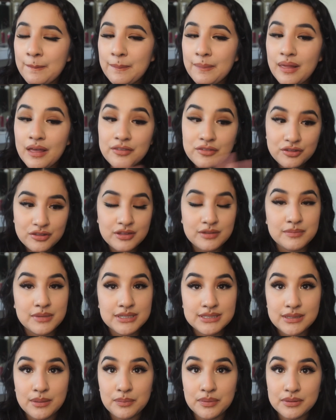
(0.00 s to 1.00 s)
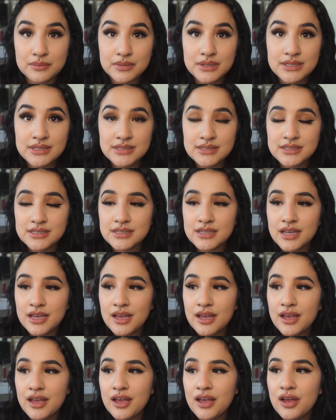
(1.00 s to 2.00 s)
other than my supplements
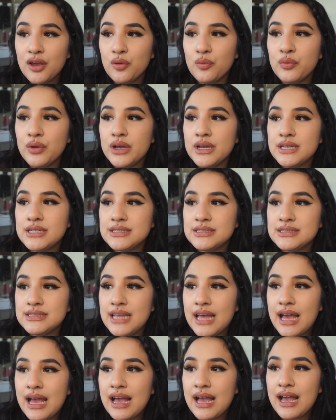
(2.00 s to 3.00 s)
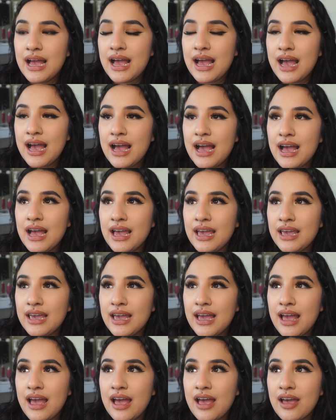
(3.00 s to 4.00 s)
was that I
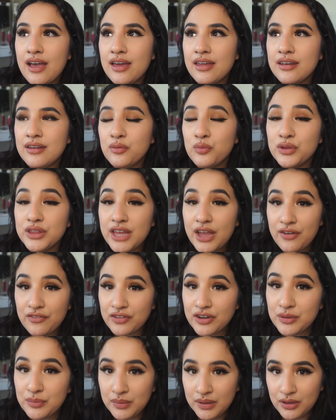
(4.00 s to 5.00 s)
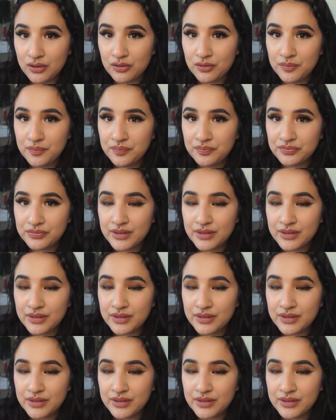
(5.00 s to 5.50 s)
had with every meal